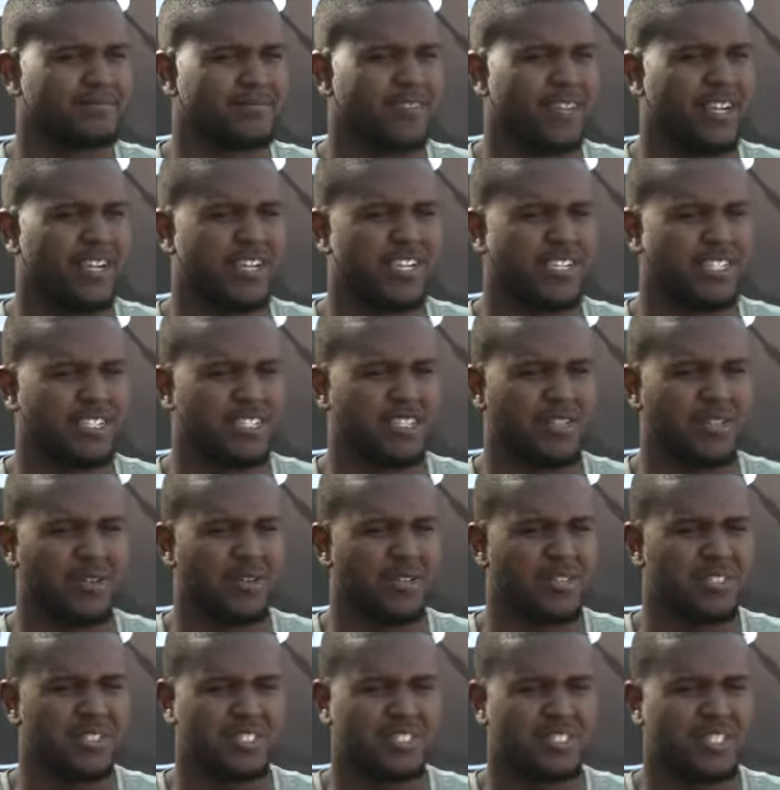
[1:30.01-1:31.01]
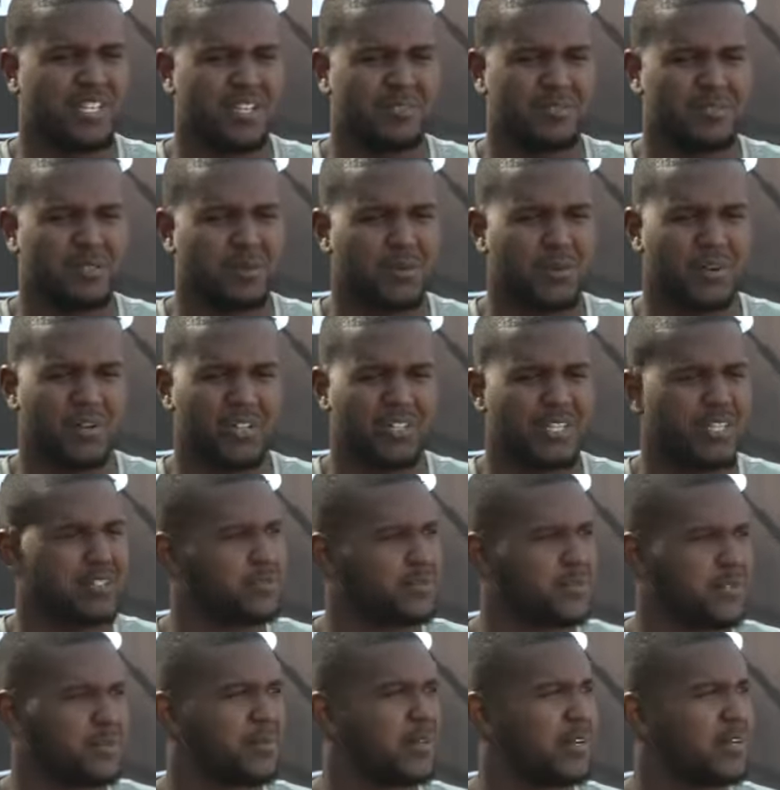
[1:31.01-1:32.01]
very easygoing, just loves to work,
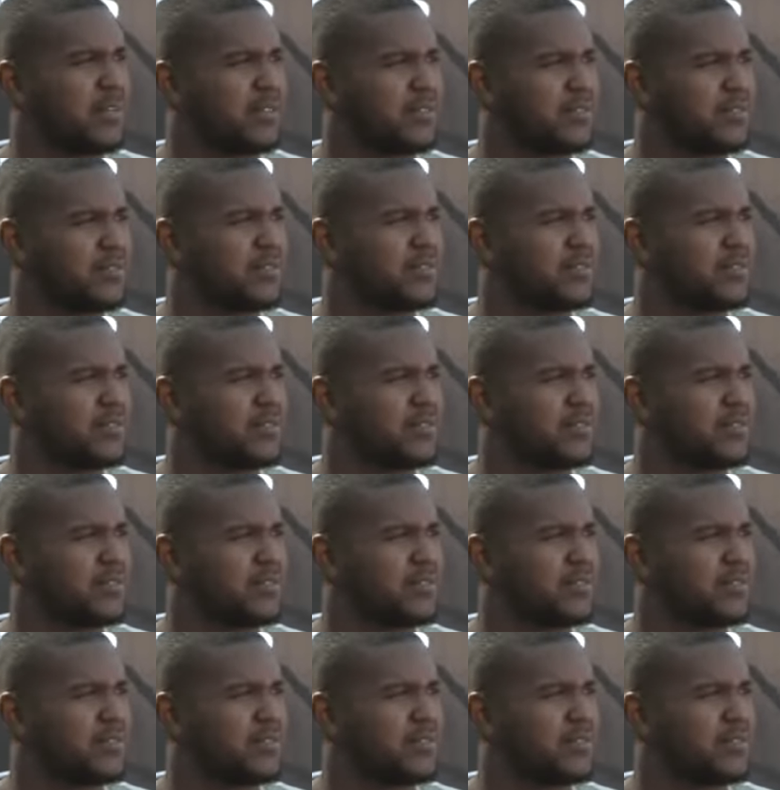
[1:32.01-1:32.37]
loves football.